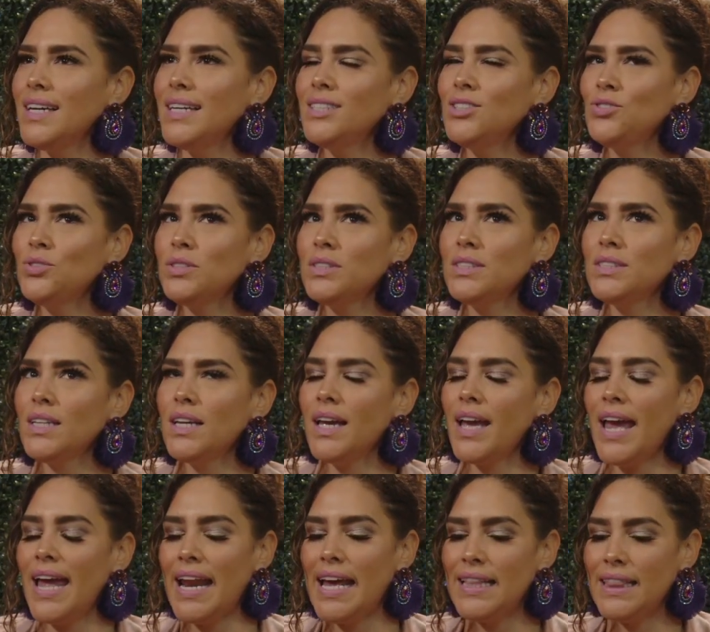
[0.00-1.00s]

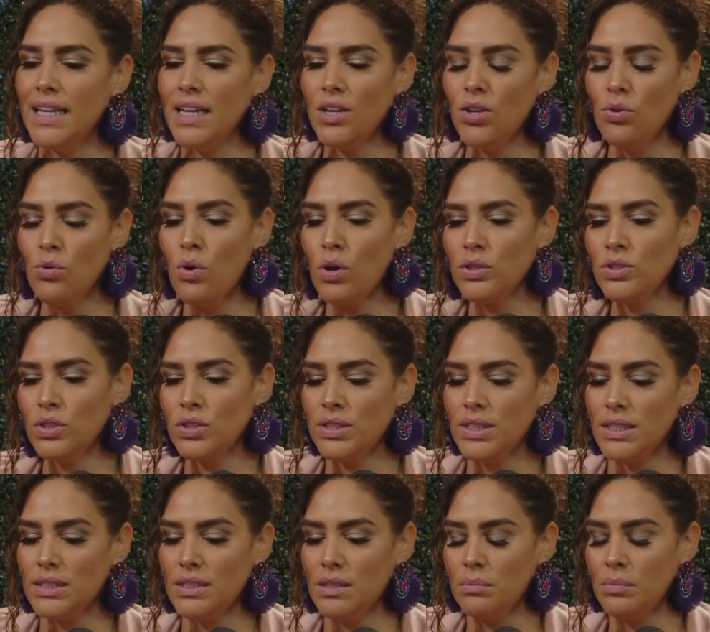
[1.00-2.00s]
interesting and i think you also
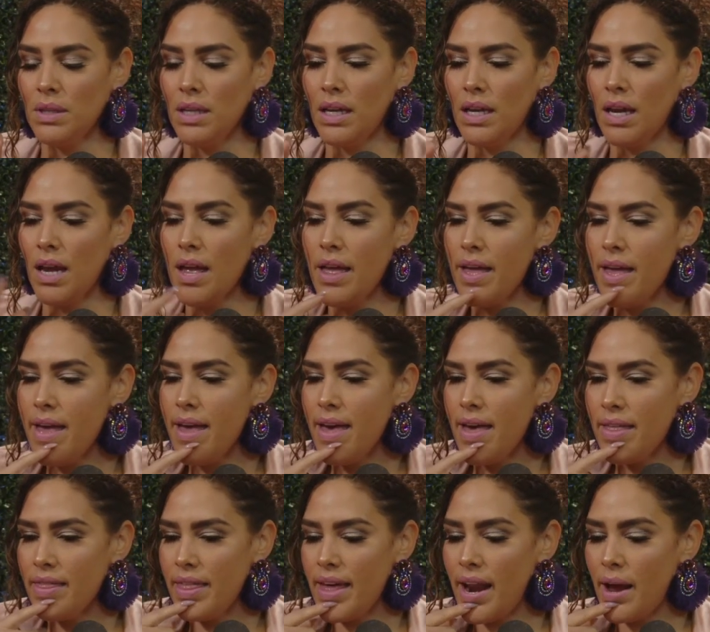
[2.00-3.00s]
said something
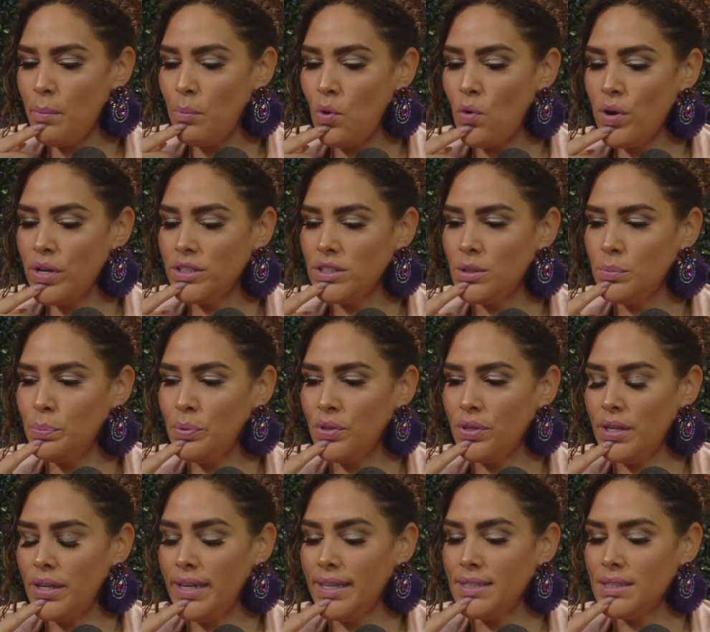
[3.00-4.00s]
that I'm going to
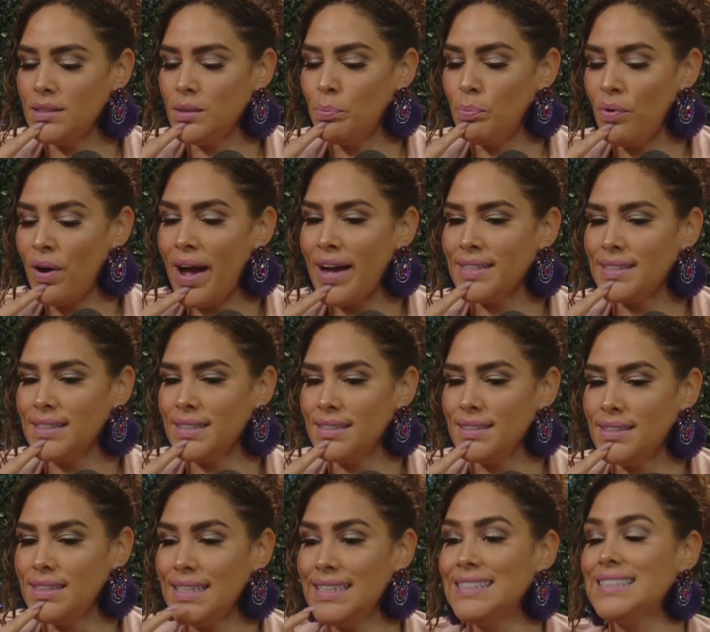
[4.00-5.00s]
put into
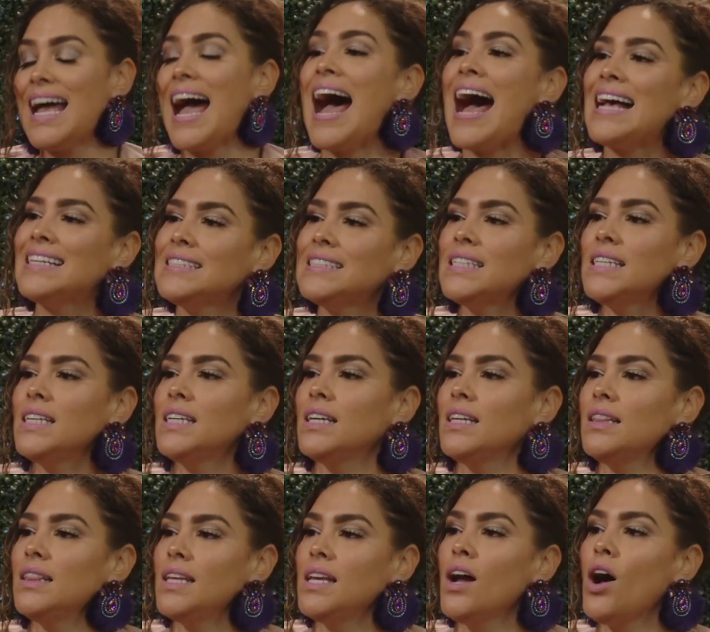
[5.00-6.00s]
practice is
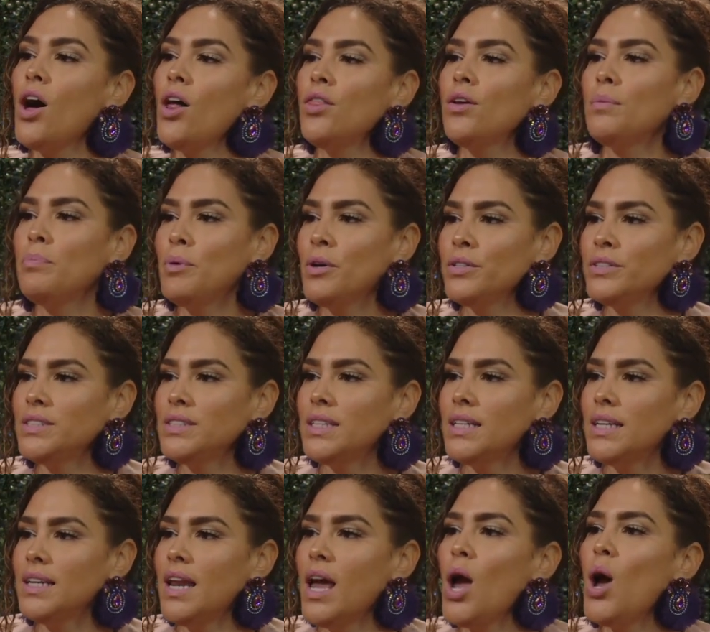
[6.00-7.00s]
asking the other
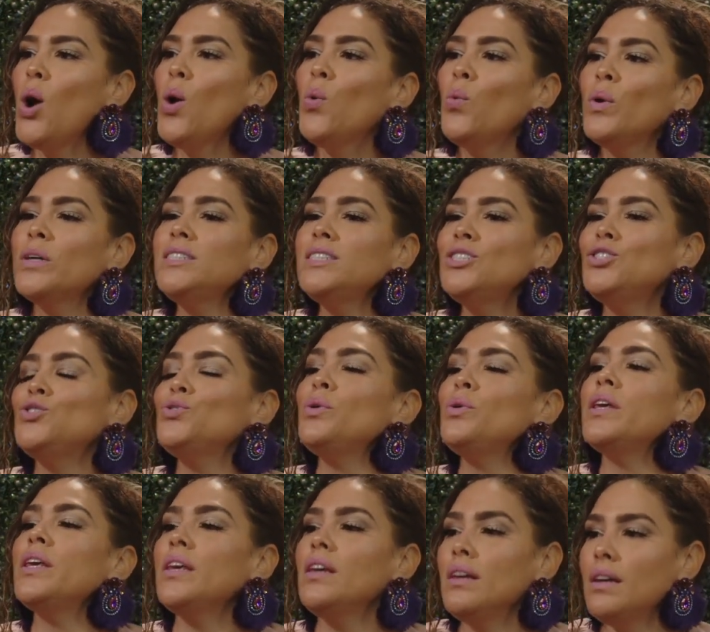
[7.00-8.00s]
person, what did you
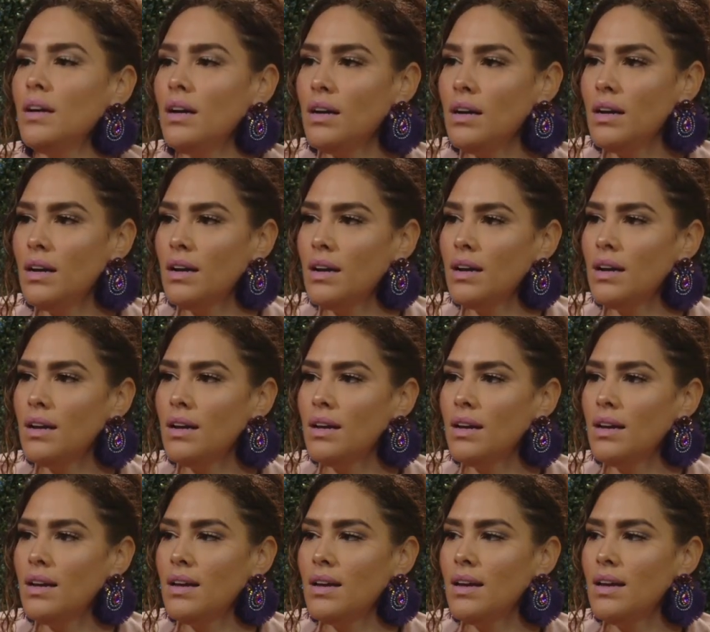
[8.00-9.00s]
hear? Mm.